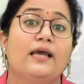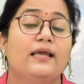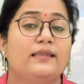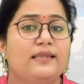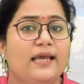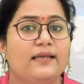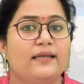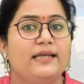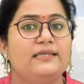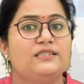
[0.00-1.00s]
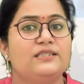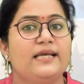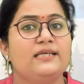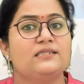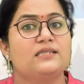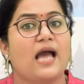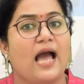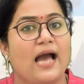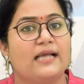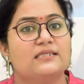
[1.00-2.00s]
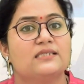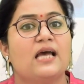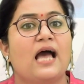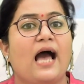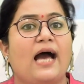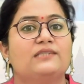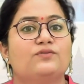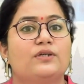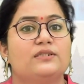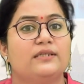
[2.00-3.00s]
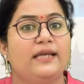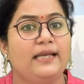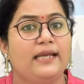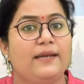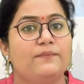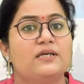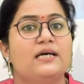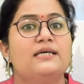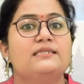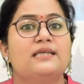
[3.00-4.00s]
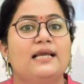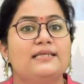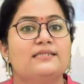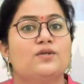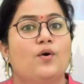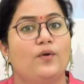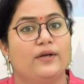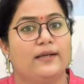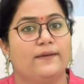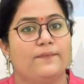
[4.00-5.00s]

Then it changed hands as was renamed Sult's Hotel.